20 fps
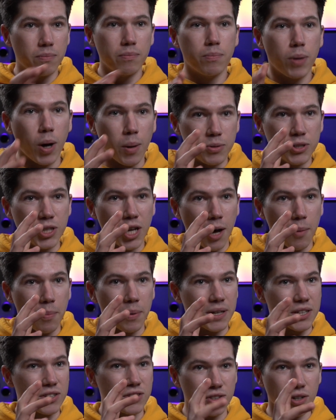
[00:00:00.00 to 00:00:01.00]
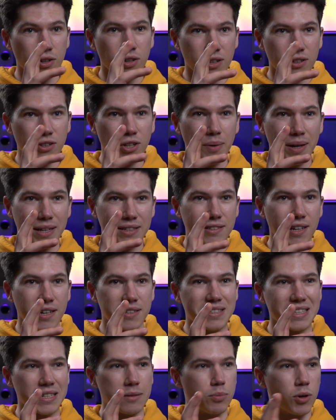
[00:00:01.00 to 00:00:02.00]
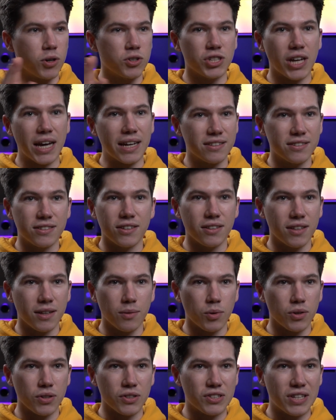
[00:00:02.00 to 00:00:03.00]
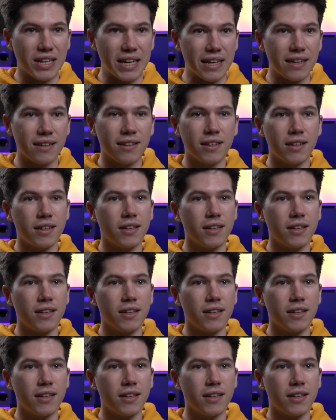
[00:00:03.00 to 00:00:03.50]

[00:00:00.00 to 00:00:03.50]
pops up and it's got a new exciting project that they want to see,